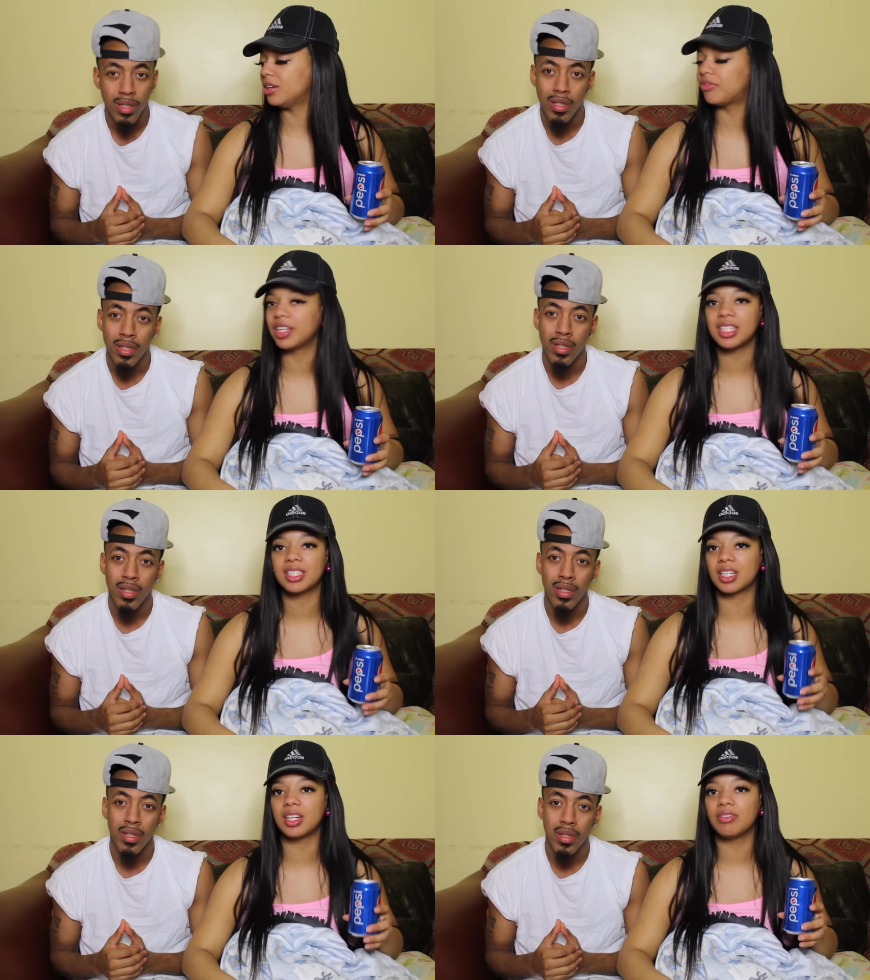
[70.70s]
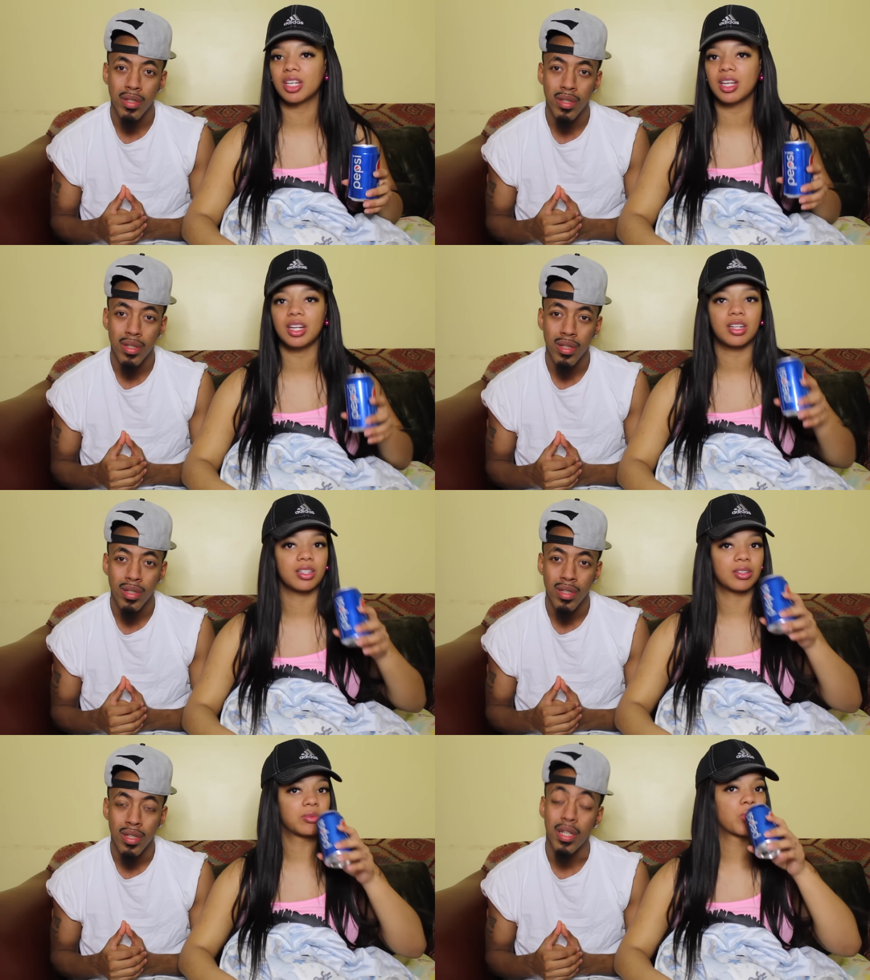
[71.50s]
Speaker 1: didn't fifty Cent even get in it?
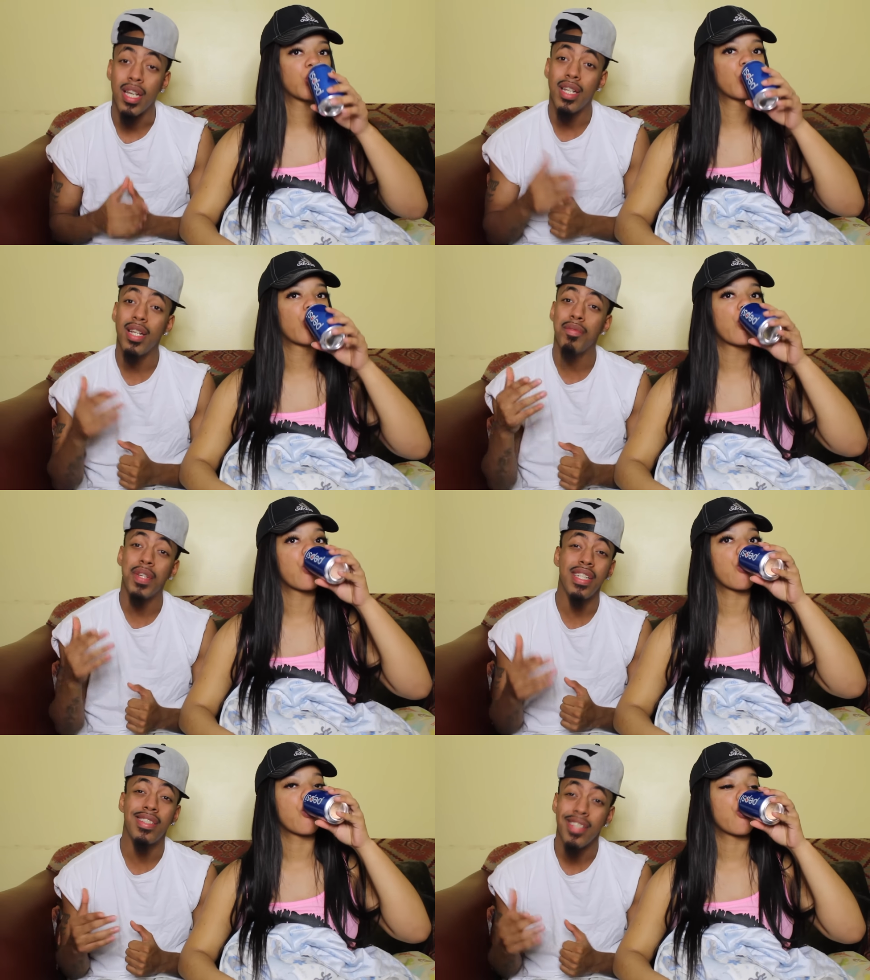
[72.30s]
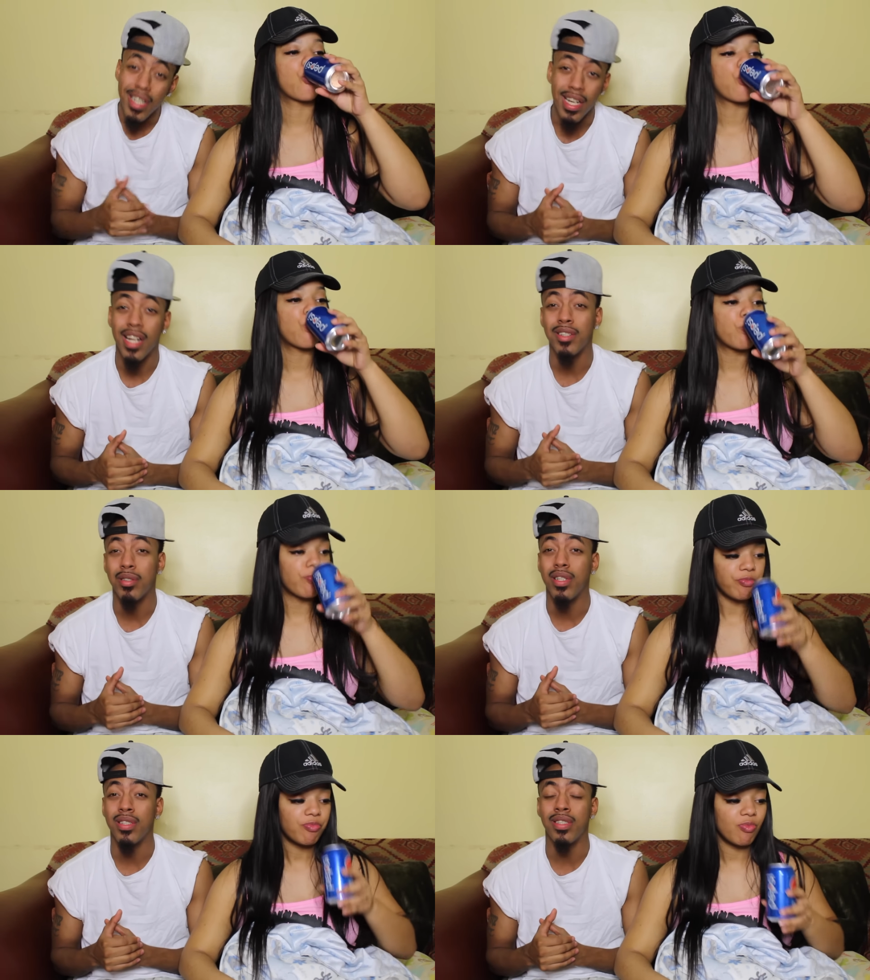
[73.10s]
Speaker 2: And then fifty Cent got into
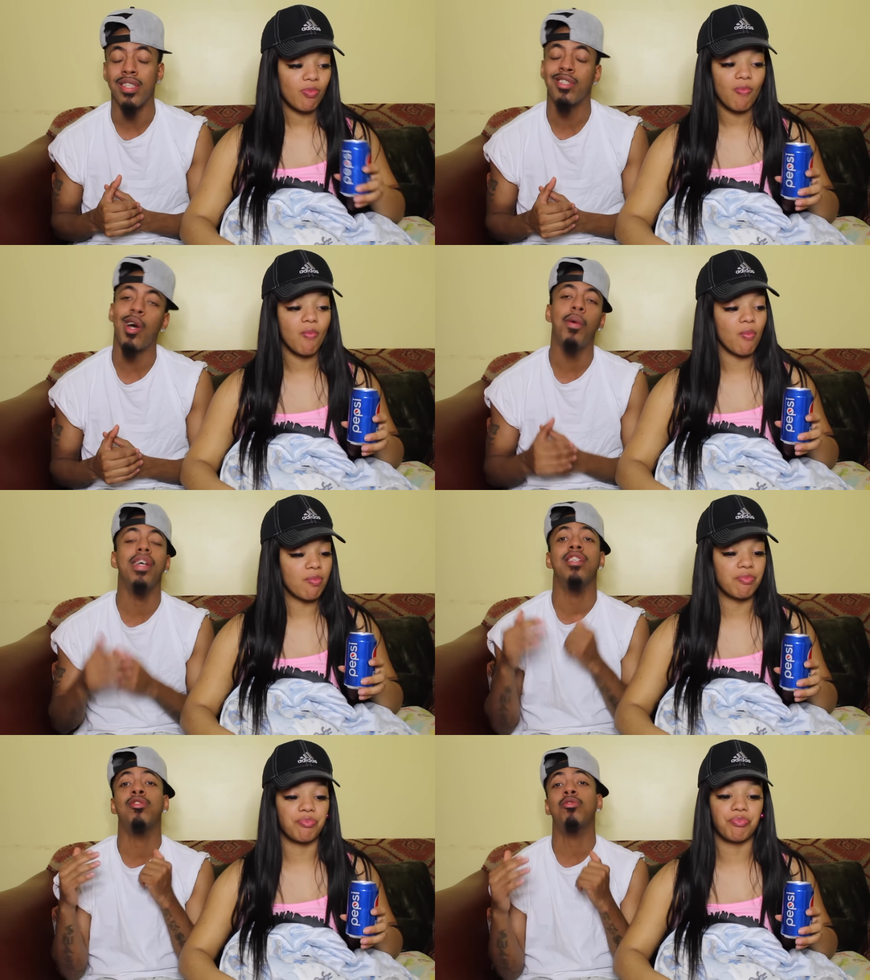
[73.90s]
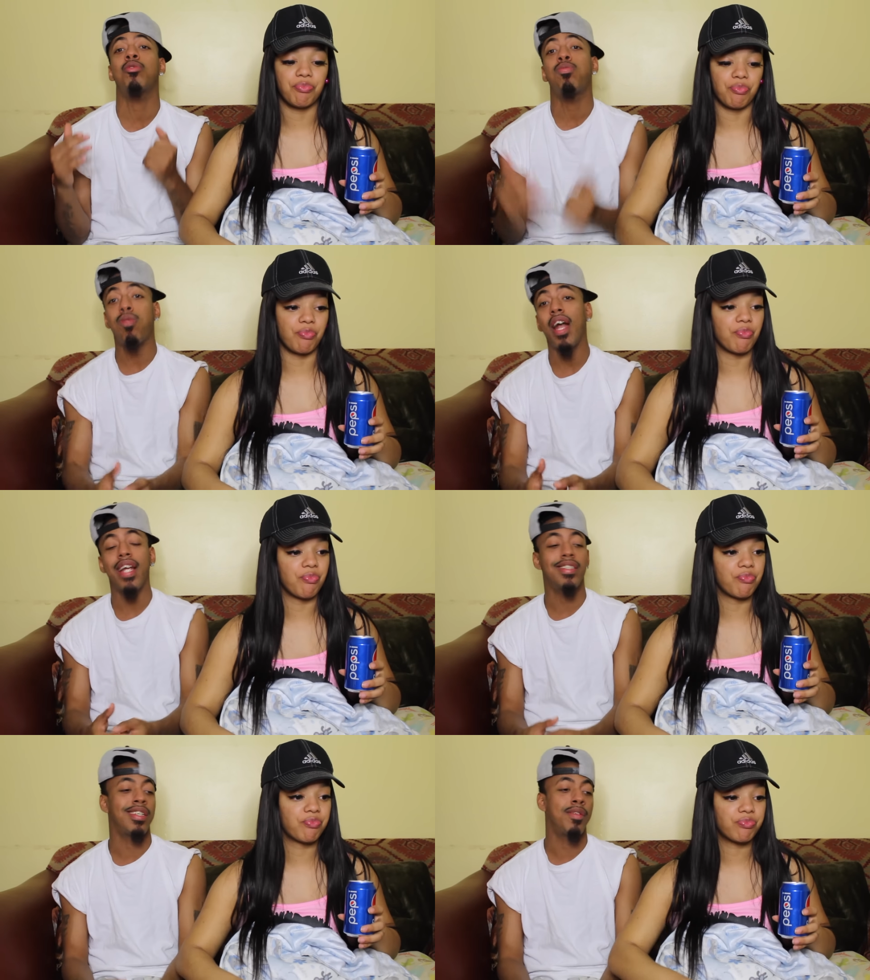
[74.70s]
this shit. So it's
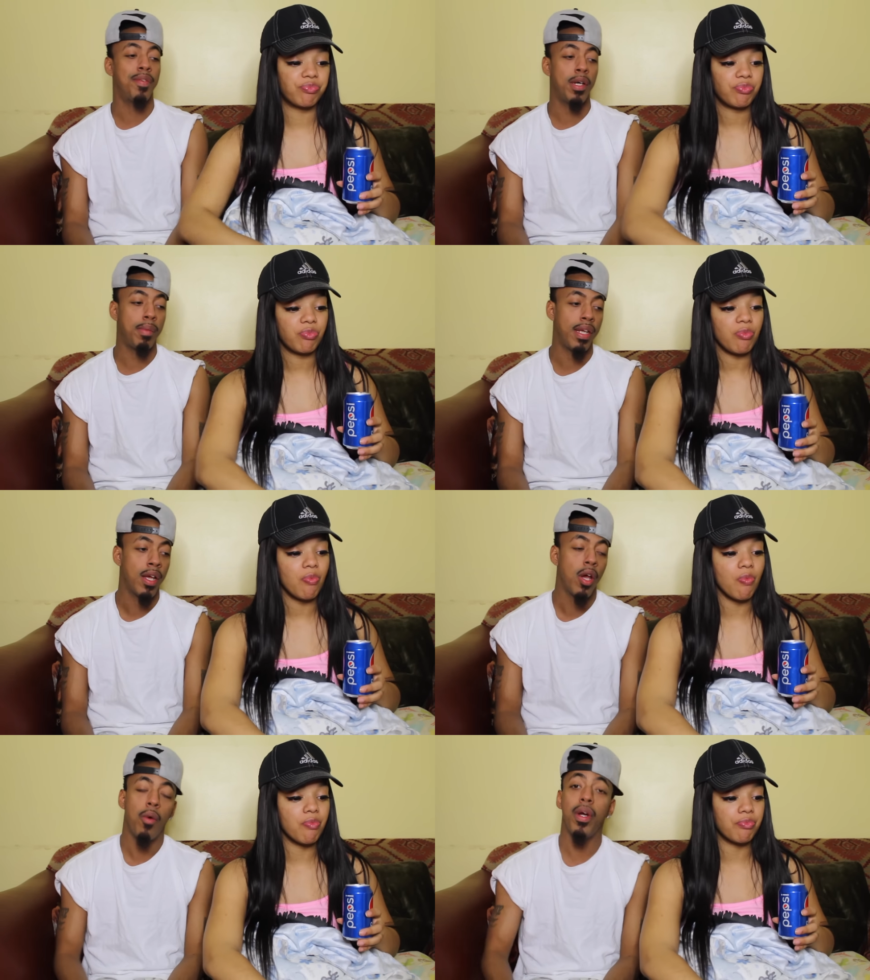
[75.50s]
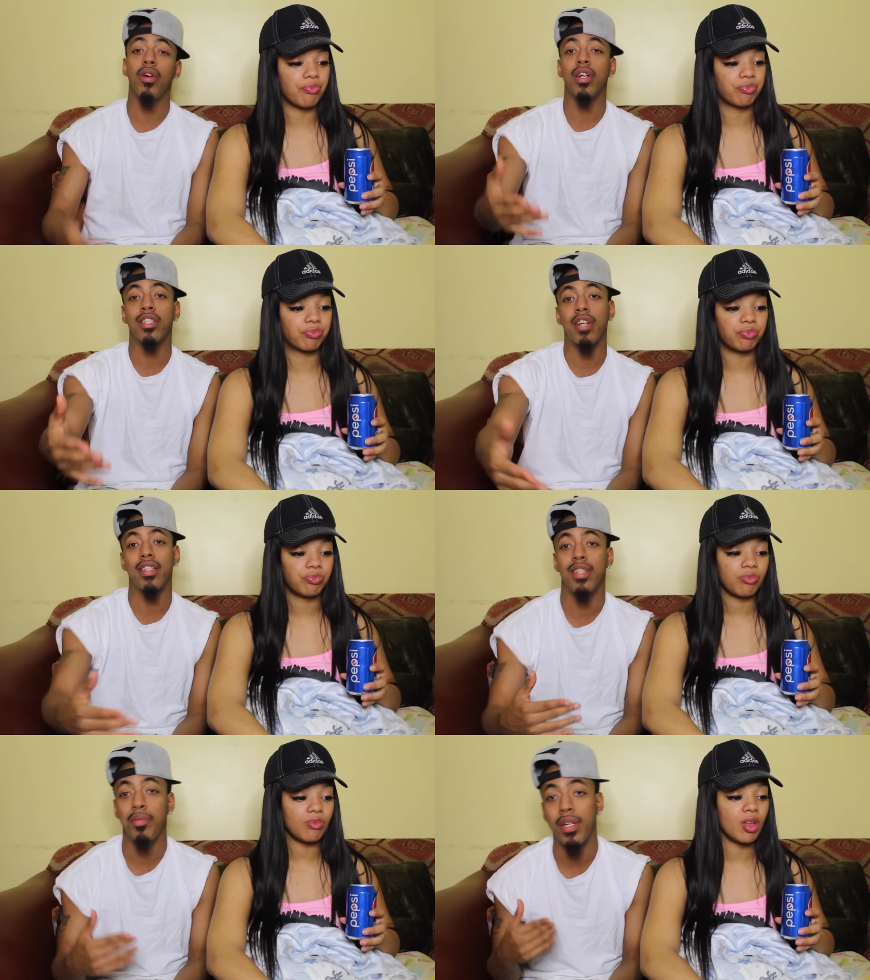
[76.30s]
crazy, you feel me? We're going to get straight
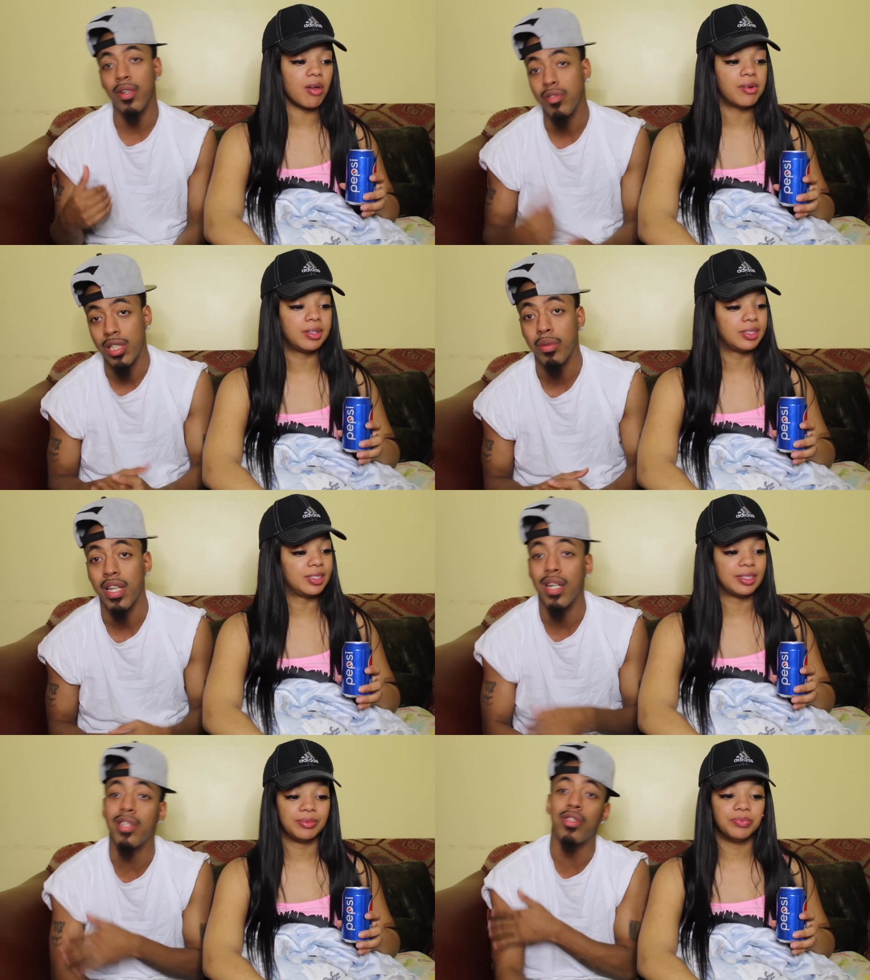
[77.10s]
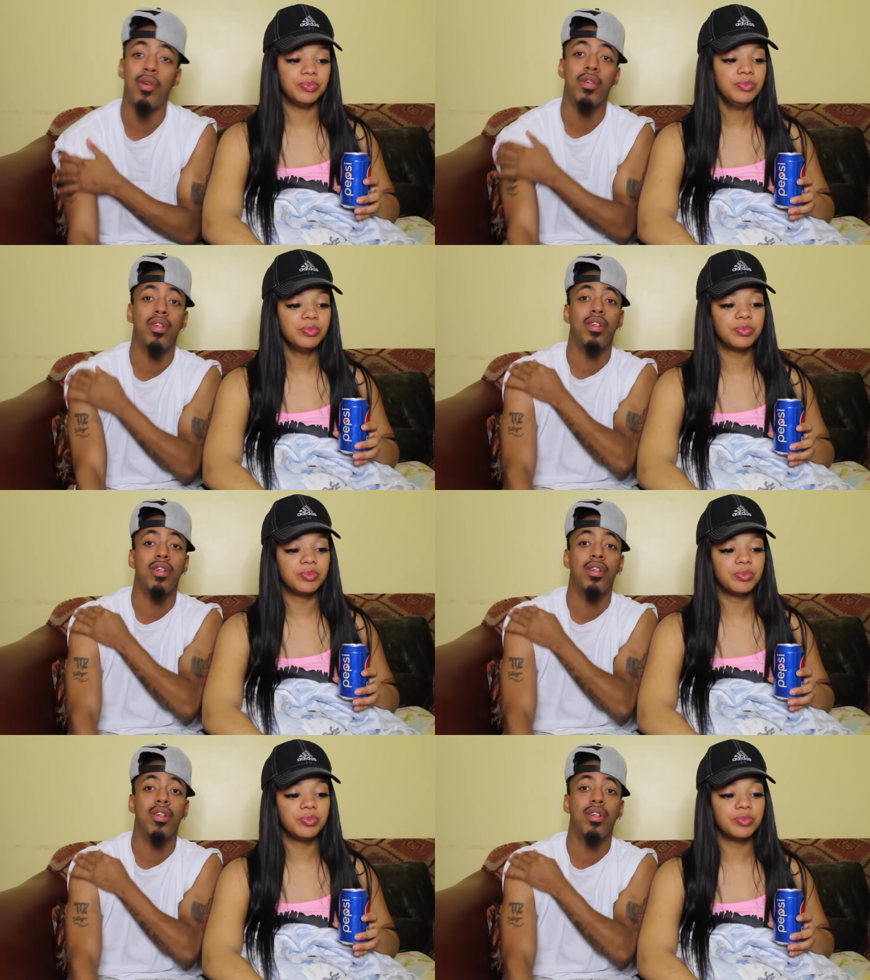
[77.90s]
to the video and see what the hell is going